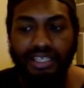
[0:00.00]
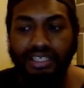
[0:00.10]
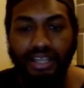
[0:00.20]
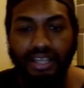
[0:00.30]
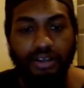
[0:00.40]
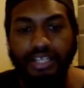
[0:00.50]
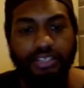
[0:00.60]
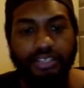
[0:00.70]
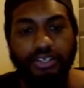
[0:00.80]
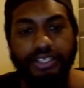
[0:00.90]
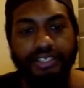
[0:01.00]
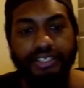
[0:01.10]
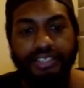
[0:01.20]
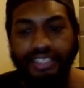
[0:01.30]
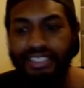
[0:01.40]
they aren't that good.
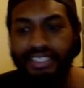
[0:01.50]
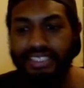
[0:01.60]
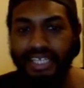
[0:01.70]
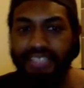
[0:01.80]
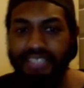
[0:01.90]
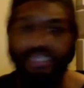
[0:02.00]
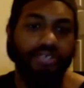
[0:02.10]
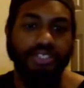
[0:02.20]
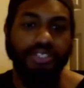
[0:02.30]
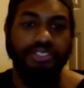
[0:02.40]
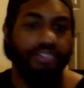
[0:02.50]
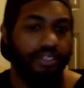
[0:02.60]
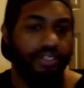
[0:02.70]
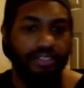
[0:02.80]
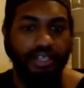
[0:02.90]
Like the designs of the creatures
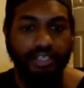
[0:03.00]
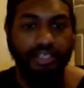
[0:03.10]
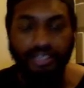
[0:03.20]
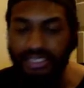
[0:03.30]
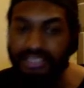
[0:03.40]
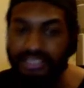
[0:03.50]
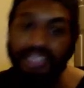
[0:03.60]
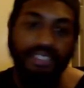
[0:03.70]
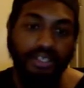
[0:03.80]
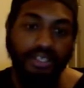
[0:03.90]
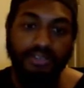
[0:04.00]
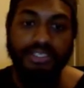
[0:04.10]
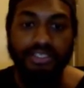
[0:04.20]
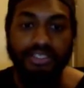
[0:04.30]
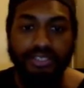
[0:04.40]
aren't, and the designs of the ghosts
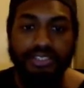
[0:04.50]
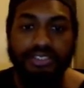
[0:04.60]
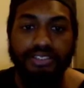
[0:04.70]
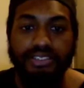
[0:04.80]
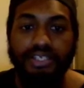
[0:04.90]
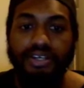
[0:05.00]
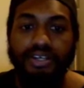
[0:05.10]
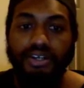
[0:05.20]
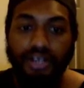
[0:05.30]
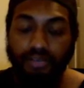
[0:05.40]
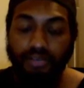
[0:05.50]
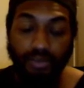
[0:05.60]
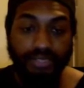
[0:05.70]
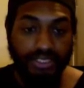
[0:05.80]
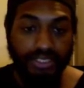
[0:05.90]
and the creatures, and what
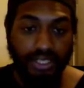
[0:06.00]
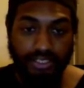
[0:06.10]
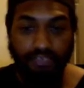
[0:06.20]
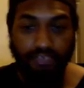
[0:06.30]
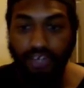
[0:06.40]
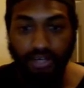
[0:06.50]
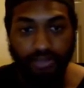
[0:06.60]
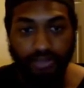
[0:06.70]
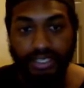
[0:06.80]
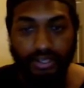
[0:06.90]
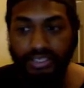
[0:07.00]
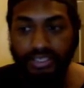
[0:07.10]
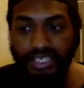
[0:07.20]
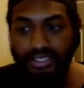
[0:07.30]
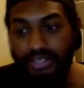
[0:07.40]
we saw so far really aren't
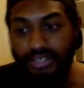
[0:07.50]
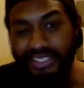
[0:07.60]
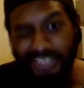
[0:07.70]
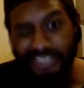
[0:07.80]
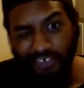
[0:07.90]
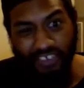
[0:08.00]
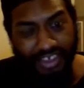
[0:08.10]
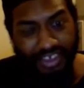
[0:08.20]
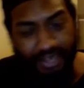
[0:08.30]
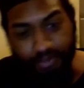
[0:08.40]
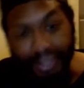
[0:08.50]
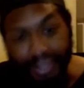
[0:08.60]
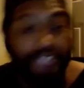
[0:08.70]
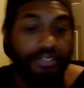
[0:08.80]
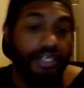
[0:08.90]
that good. So far, the
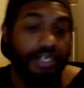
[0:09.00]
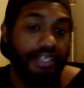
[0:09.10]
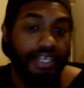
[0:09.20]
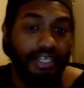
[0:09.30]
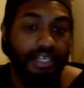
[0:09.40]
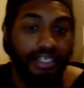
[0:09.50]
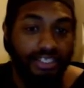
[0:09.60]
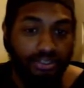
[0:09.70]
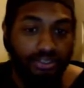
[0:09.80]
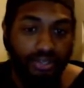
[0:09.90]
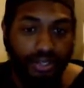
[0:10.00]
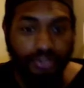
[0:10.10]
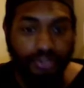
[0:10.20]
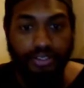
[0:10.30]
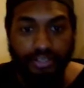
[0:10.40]
best looking thing in the
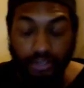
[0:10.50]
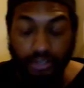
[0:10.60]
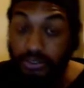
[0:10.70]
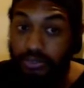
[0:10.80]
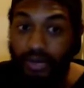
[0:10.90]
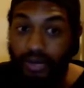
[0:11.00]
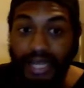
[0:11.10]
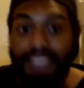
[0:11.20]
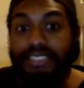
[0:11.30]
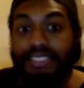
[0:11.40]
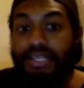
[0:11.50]
trailer, ghost wise,